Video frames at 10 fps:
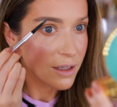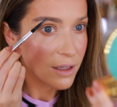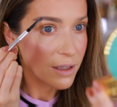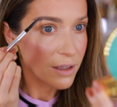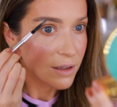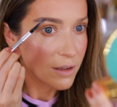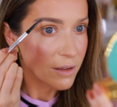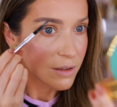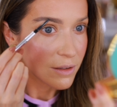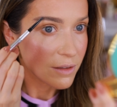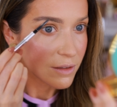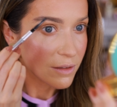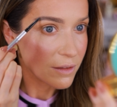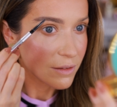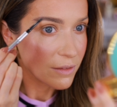
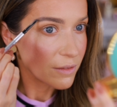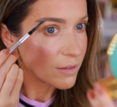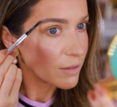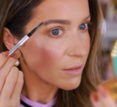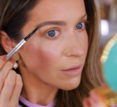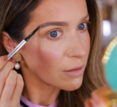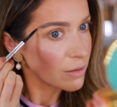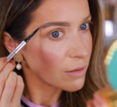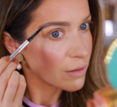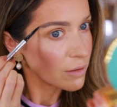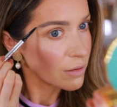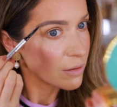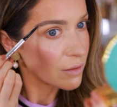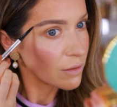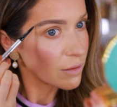
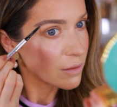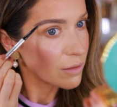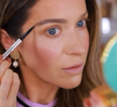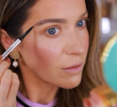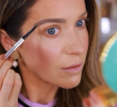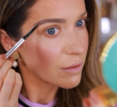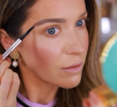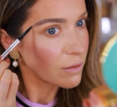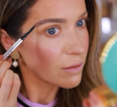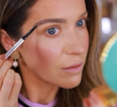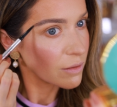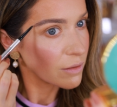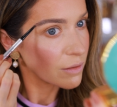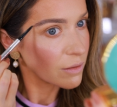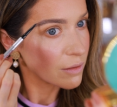
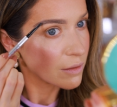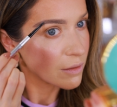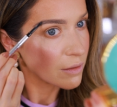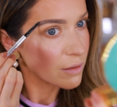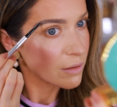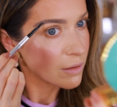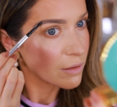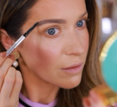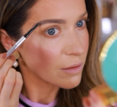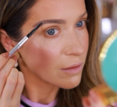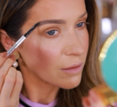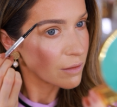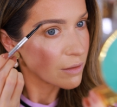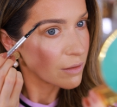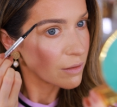
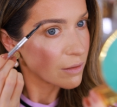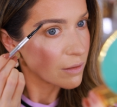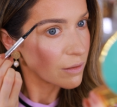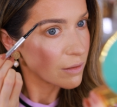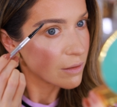[no speech]